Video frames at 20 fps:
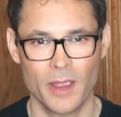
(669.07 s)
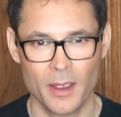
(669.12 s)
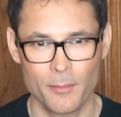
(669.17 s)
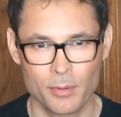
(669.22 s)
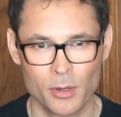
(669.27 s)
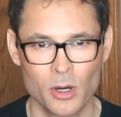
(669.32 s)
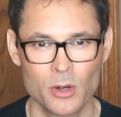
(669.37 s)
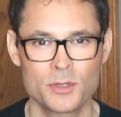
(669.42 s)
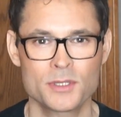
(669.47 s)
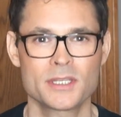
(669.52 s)

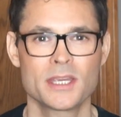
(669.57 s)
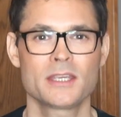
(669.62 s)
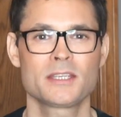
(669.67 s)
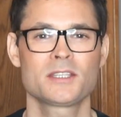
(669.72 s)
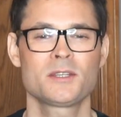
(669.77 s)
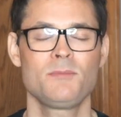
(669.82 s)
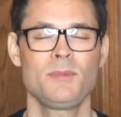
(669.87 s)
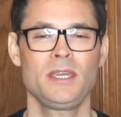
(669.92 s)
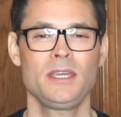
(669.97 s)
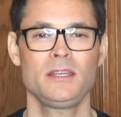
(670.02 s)

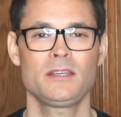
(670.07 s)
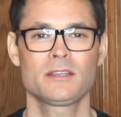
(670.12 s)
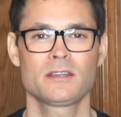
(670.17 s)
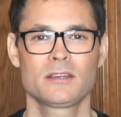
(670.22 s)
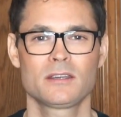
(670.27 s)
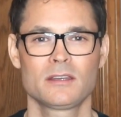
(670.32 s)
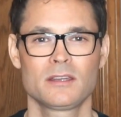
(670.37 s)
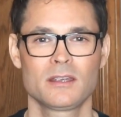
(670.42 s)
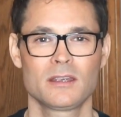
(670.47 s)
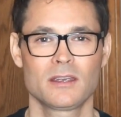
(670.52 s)
processed meat,
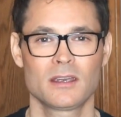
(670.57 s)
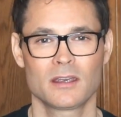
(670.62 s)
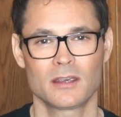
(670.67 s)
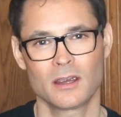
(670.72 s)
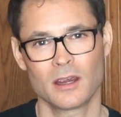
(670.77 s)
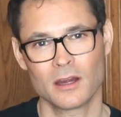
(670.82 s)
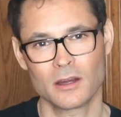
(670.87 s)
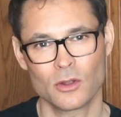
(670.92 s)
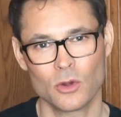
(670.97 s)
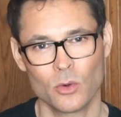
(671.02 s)

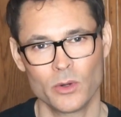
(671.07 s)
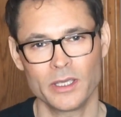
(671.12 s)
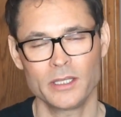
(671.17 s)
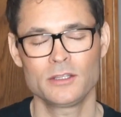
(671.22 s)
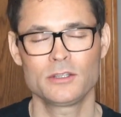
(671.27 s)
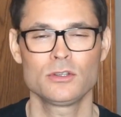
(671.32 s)
are going